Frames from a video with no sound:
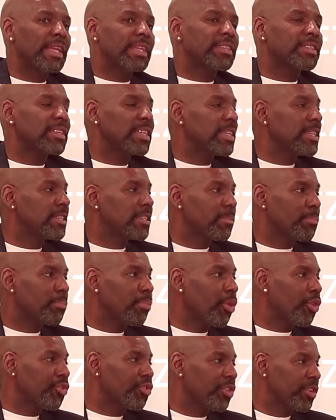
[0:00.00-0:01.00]
It's a
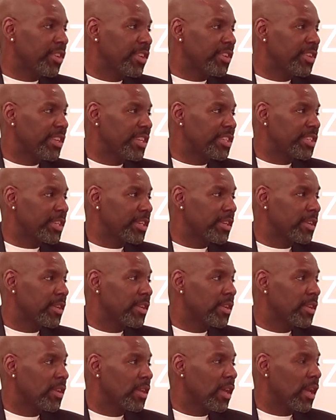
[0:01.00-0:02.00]
personal decision.
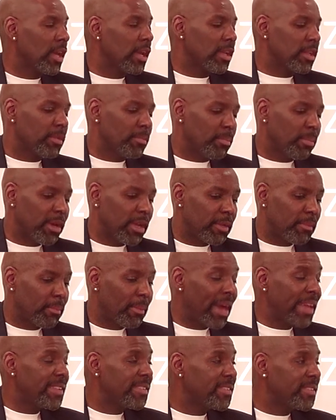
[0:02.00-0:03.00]
But
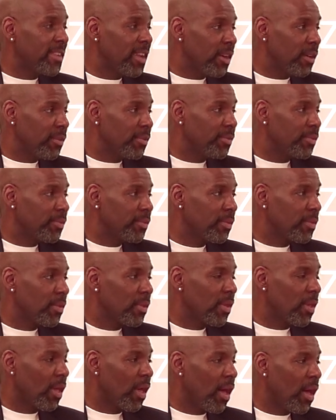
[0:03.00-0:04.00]
myself,
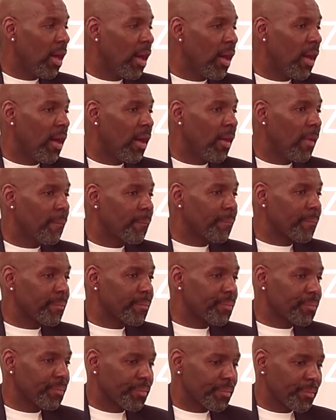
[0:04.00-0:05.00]

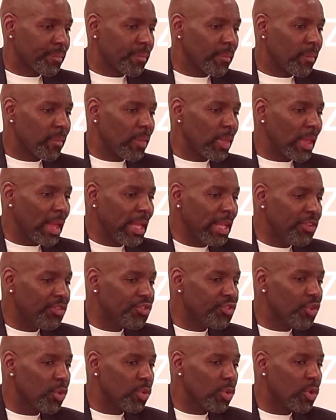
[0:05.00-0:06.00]

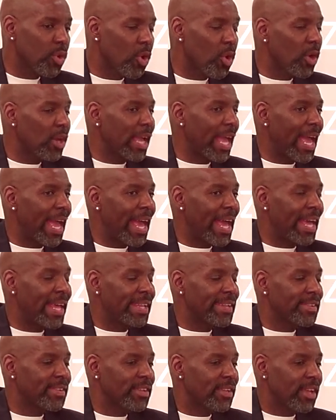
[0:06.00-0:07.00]
so long
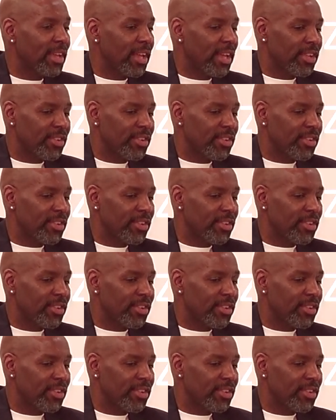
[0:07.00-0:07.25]
as